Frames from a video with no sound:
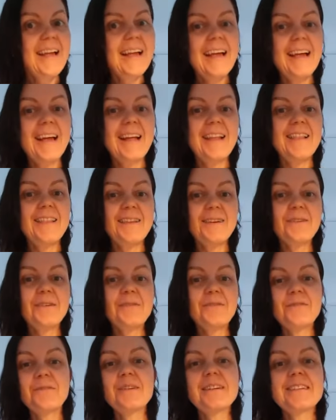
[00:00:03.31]
Hello,
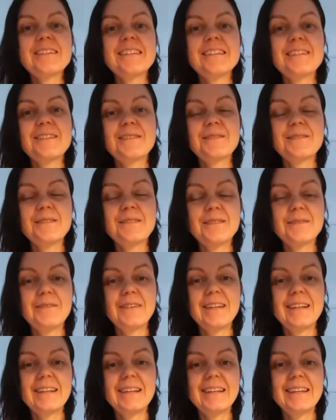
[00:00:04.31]
everyone. Intuitive
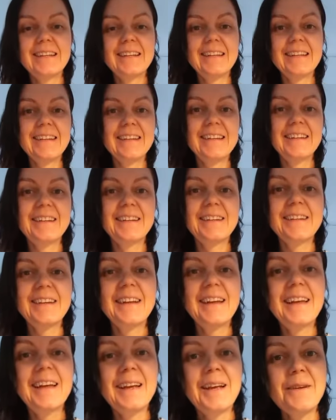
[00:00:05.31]
Healing.
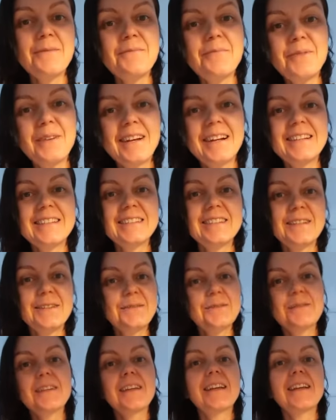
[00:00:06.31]
is here
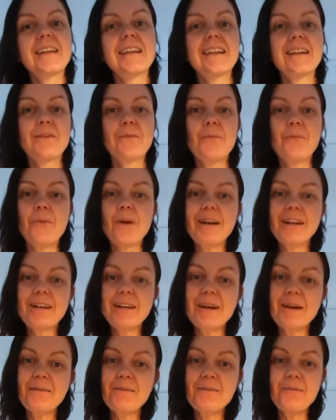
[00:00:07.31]
today.
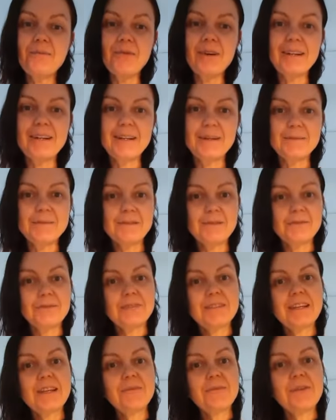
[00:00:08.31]
Welcome, welcome. So,
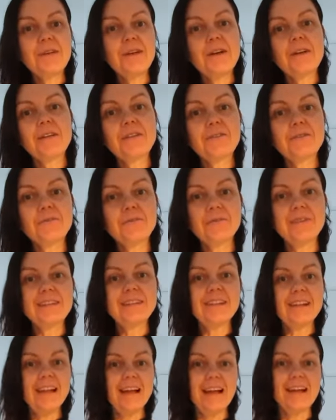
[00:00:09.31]
today we're going to
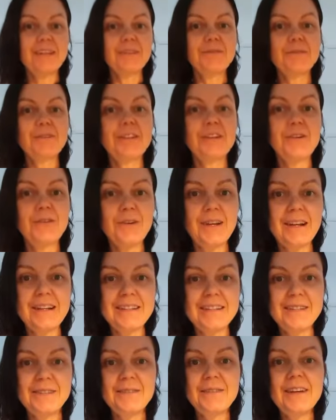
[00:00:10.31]
read the light for the
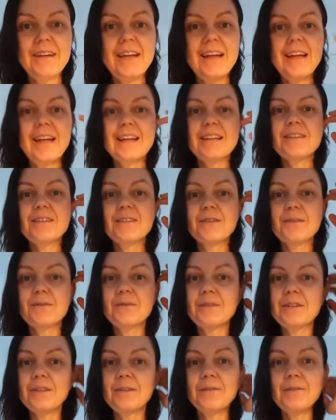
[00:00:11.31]
collective.
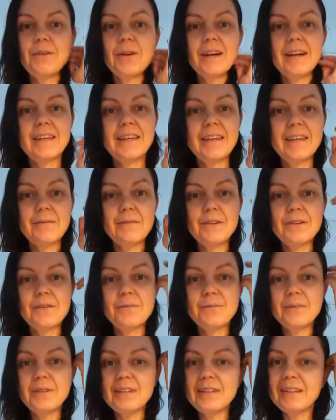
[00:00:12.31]
So, if you are hearing
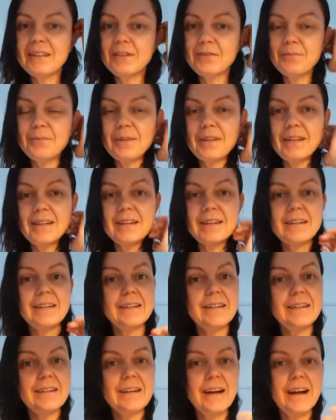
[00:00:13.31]
me, give me
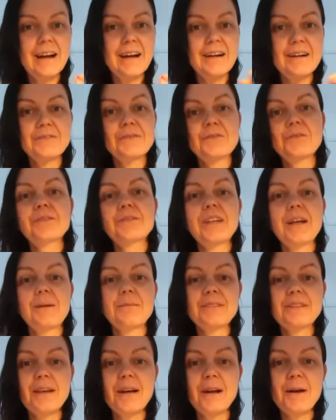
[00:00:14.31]
a heart or
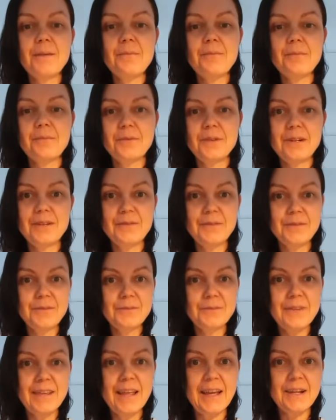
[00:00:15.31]
thumbs up, whatever you
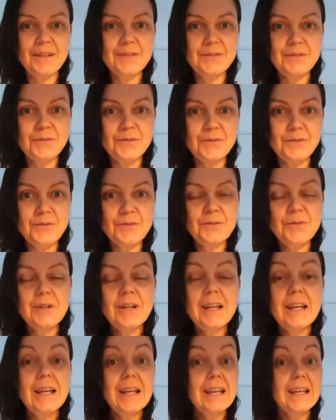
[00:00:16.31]
would like to do.
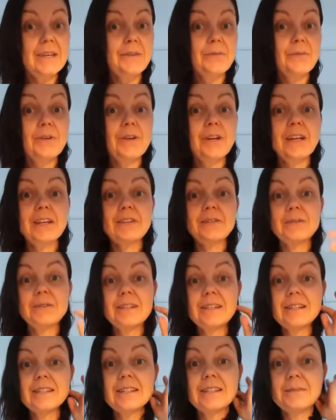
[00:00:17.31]
If you're going to
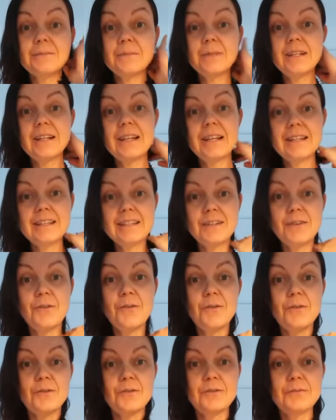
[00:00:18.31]
listen me later
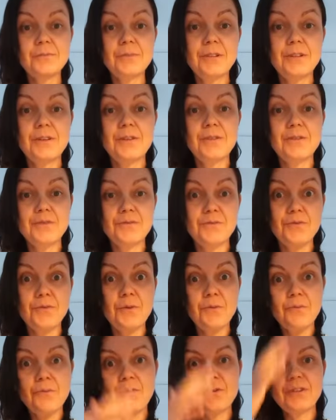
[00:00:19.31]
on because
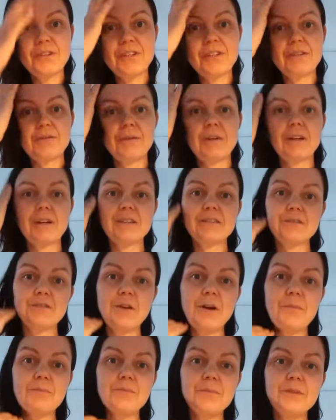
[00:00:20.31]
you're working, because
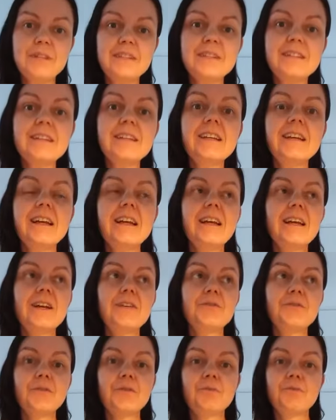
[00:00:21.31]
you are busy,
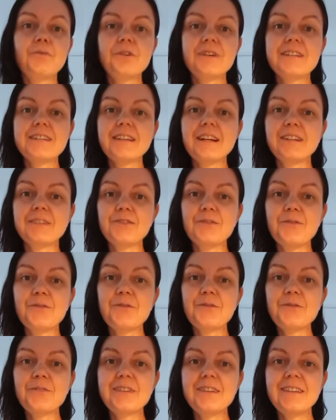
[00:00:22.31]
no worries at
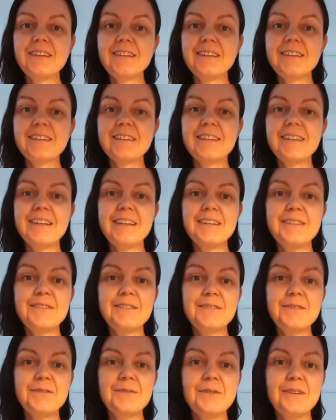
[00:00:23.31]
all
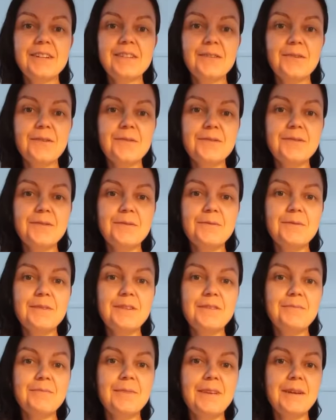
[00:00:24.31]
then you can also
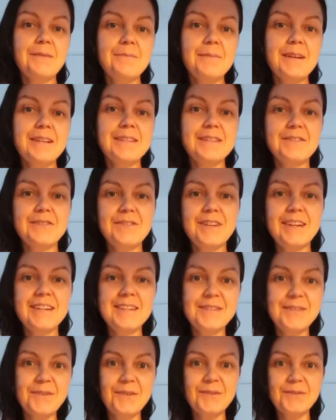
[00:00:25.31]
leave me a message
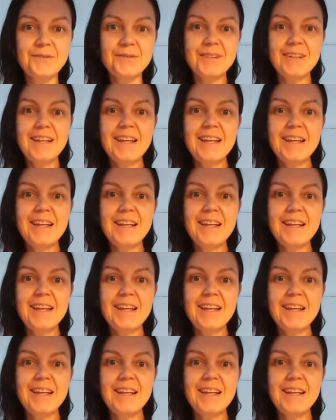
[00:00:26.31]
later on.